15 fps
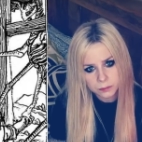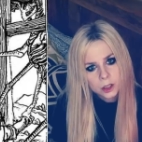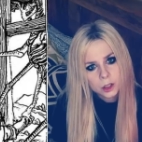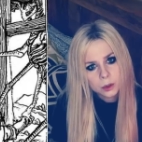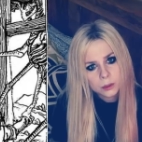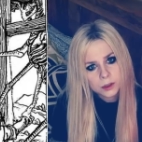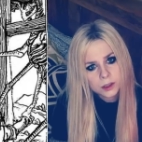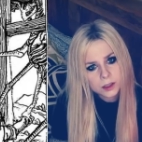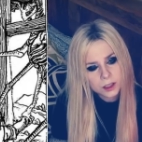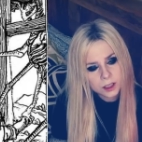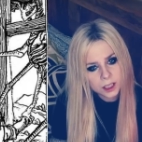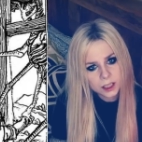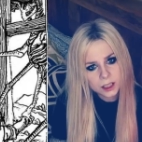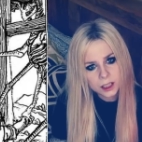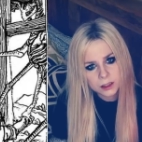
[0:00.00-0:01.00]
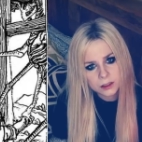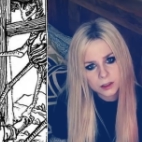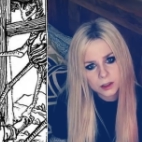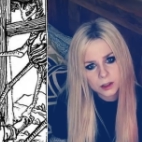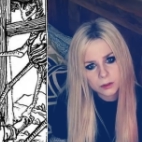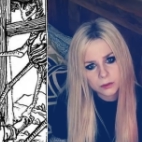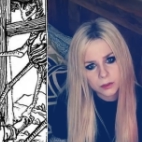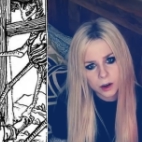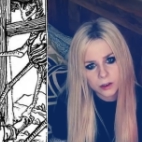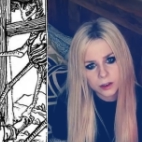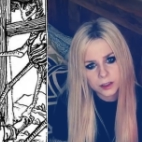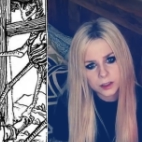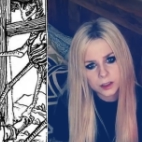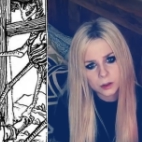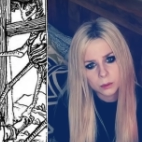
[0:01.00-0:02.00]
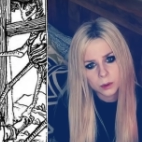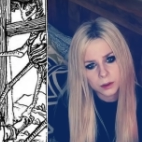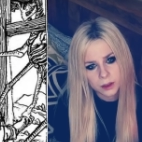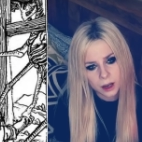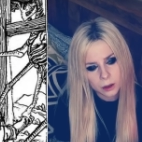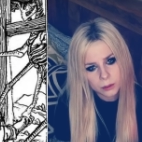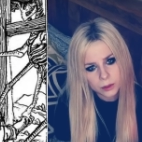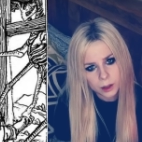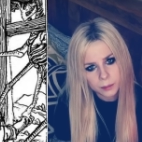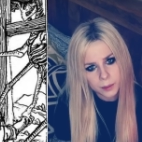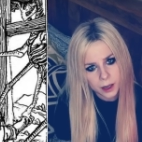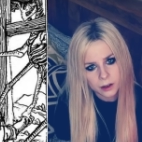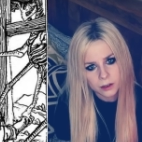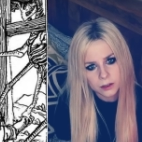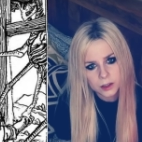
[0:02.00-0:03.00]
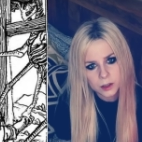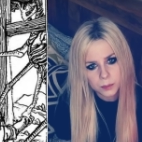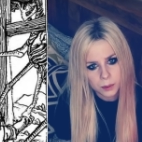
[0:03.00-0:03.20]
who would sneak into the forest without their parents'